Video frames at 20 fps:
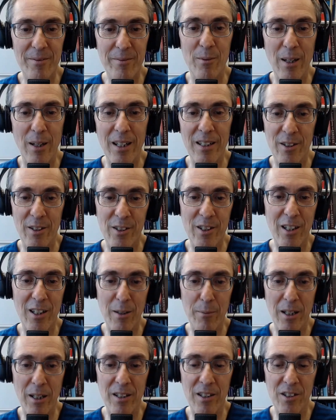Right, and you're talking
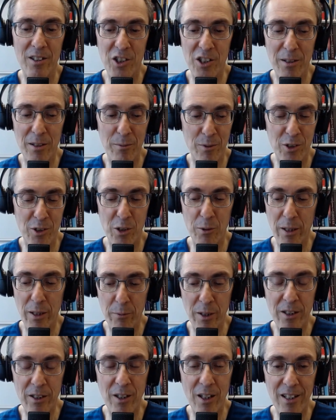about a shim. So we,
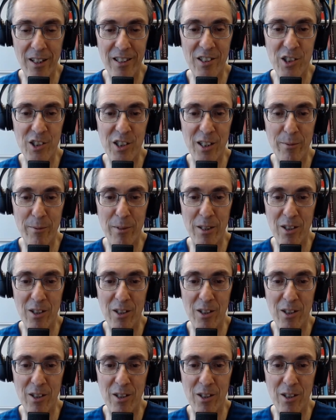we call it a shim.